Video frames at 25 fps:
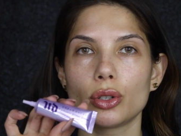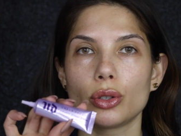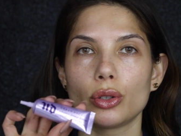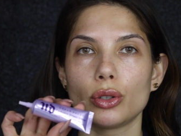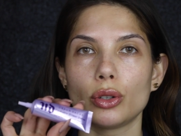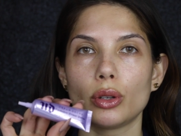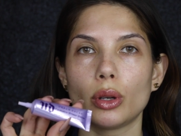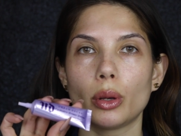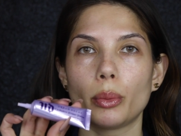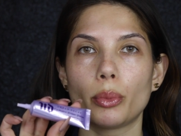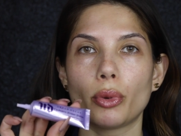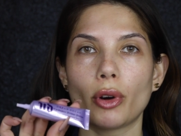
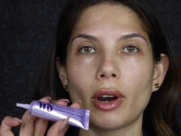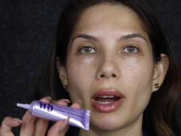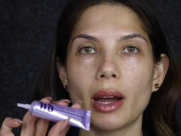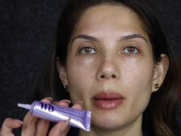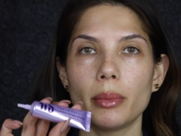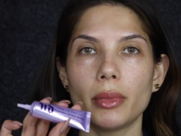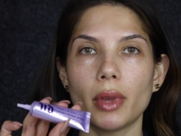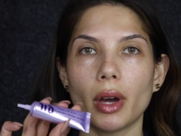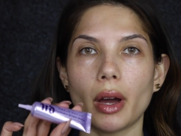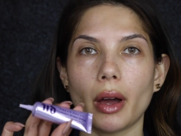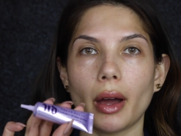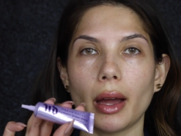to
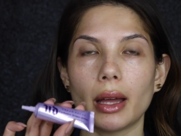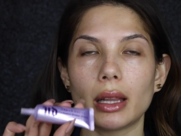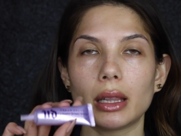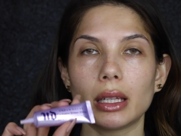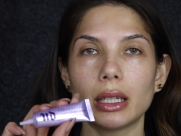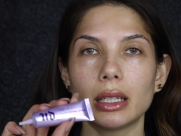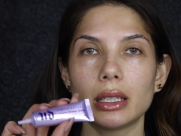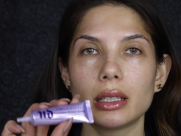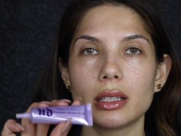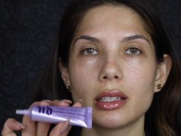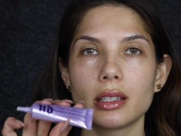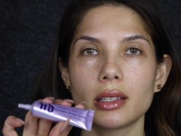prime the
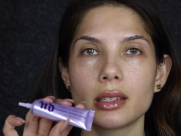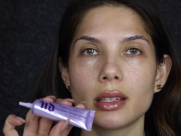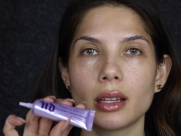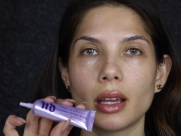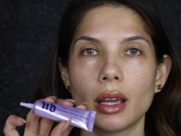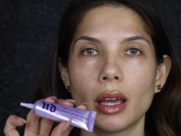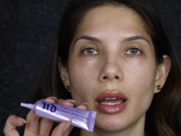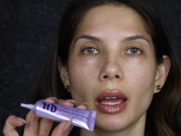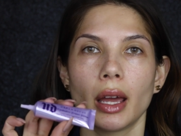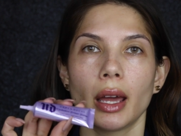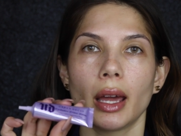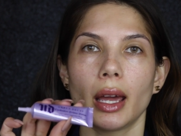eyelids
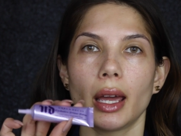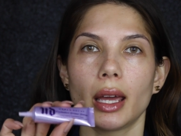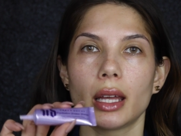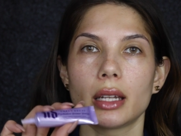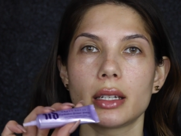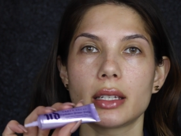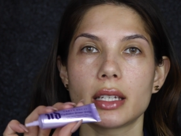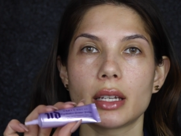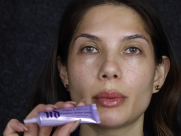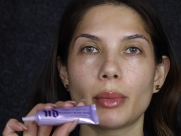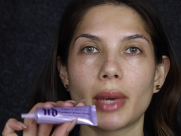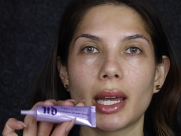
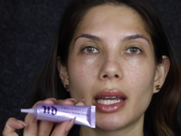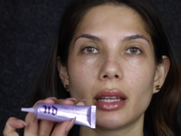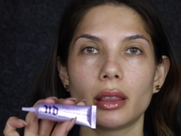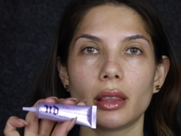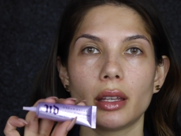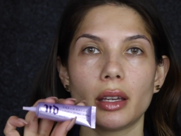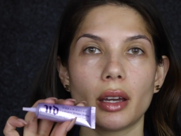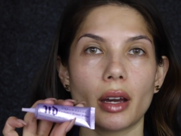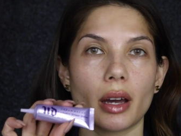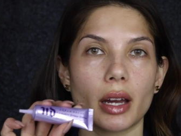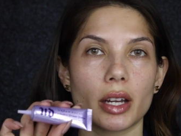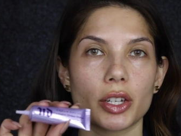and to make
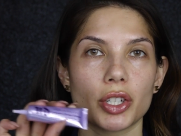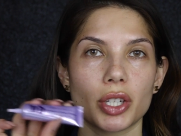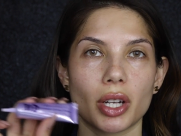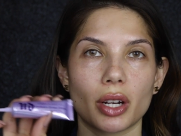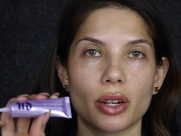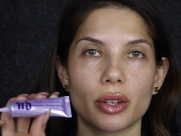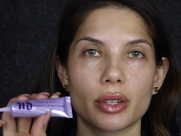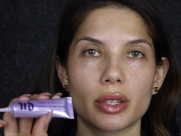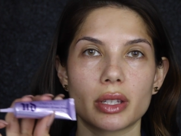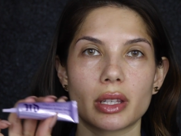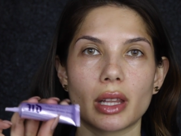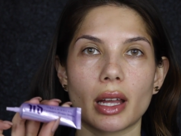the
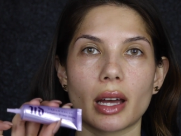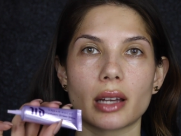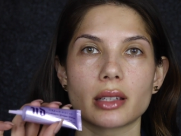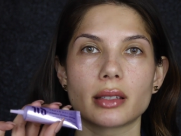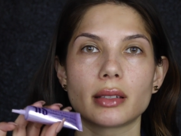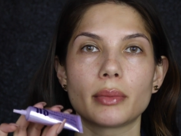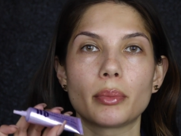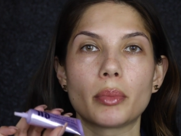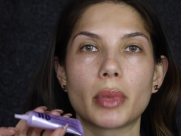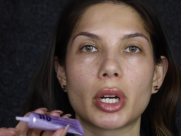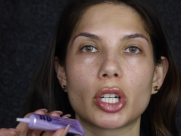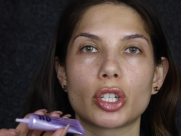eyeshadows
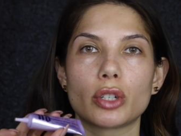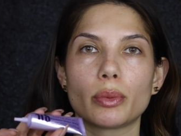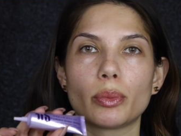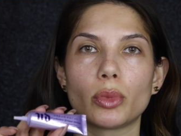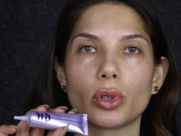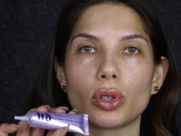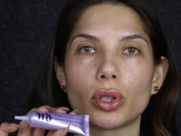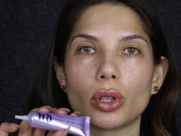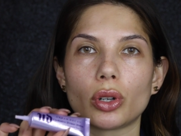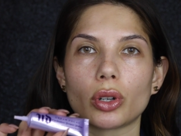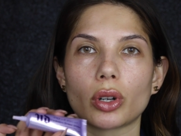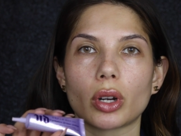last much
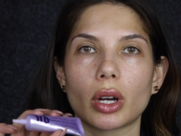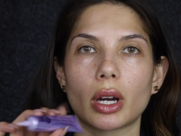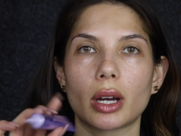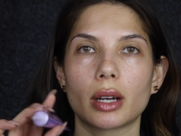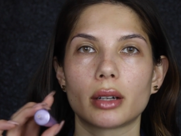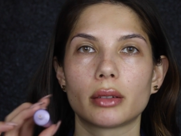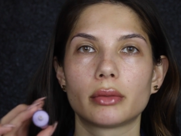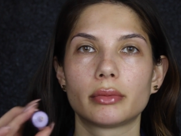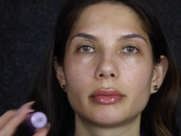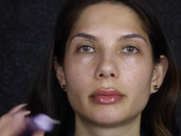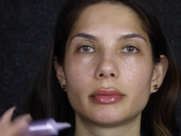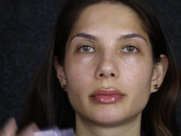more
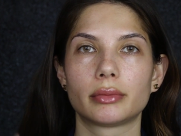longer.